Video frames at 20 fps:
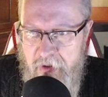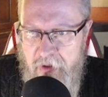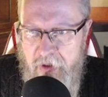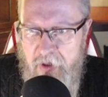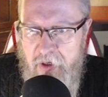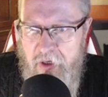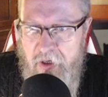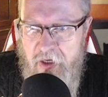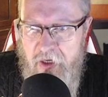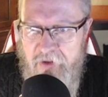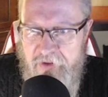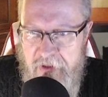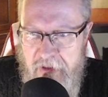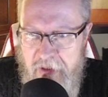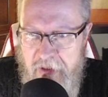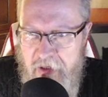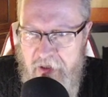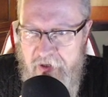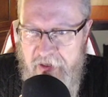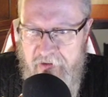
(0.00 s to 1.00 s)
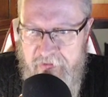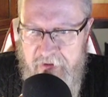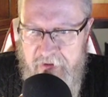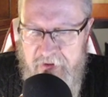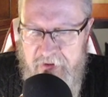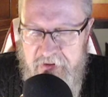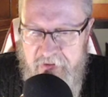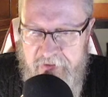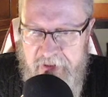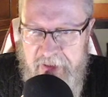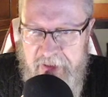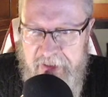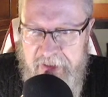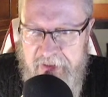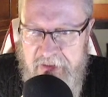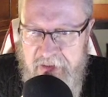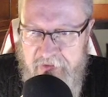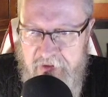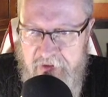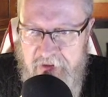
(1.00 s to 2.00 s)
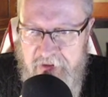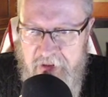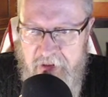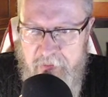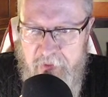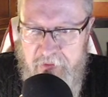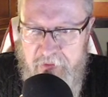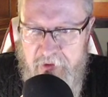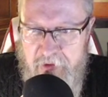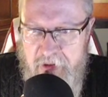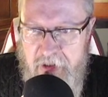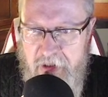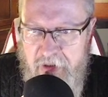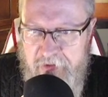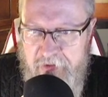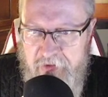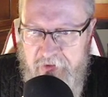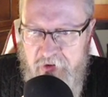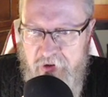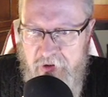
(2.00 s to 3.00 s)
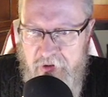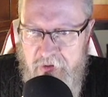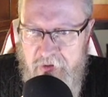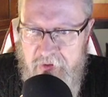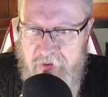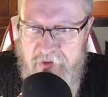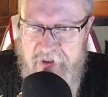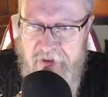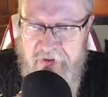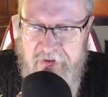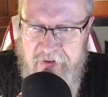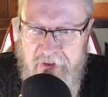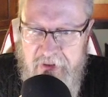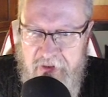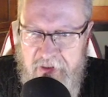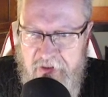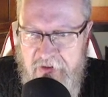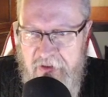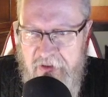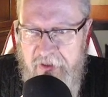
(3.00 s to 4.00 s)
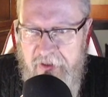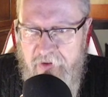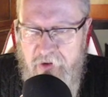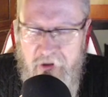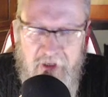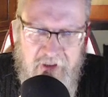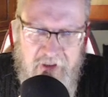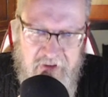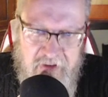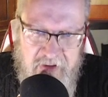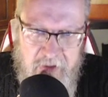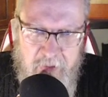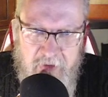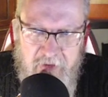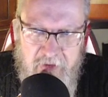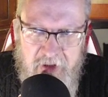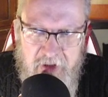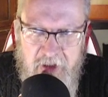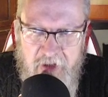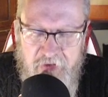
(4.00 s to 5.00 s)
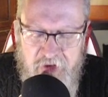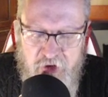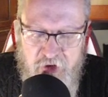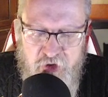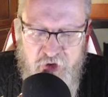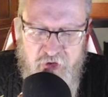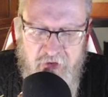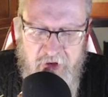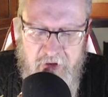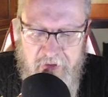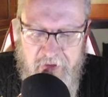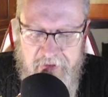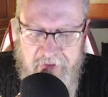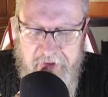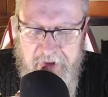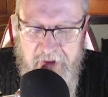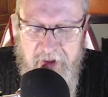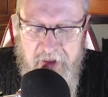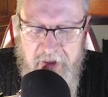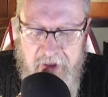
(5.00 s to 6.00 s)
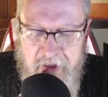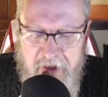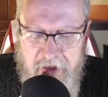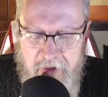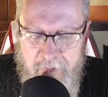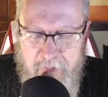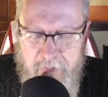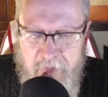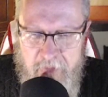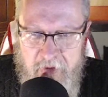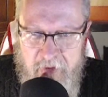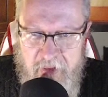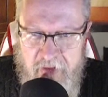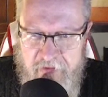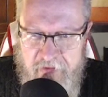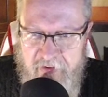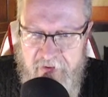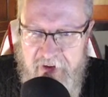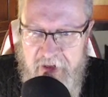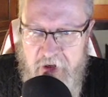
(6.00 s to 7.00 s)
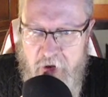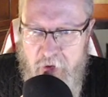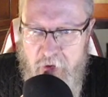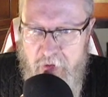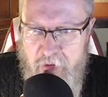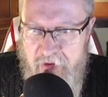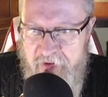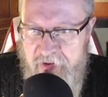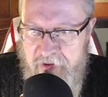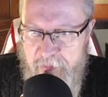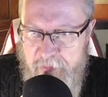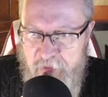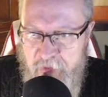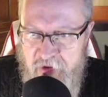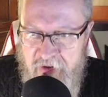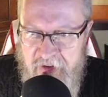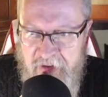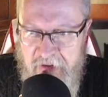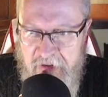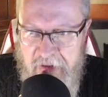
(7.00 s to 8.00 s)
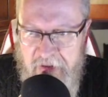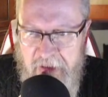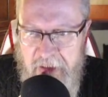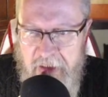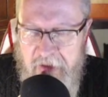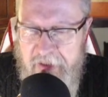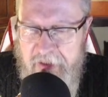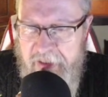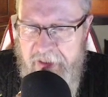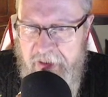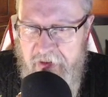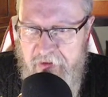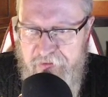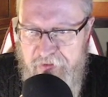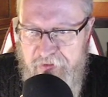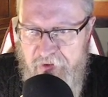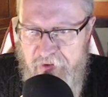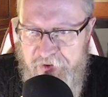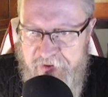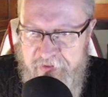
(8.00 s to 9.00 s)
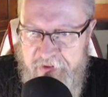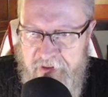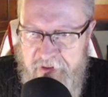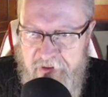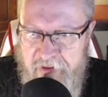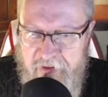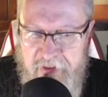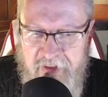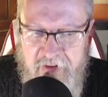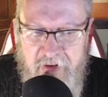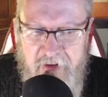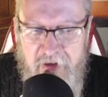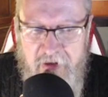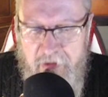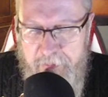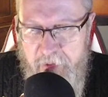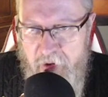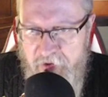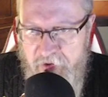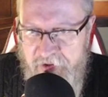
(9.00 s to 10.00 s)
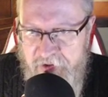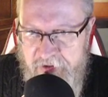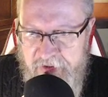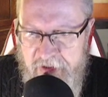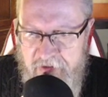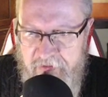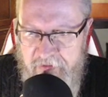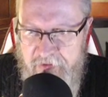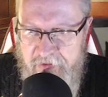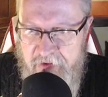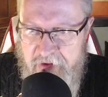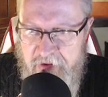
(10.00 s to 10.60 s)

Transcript: underlying philosophical activity with regard to, let's say, the intellect, or let's say with regard to truth, the very core assumptions underlying philosophy, that these are kind of positives,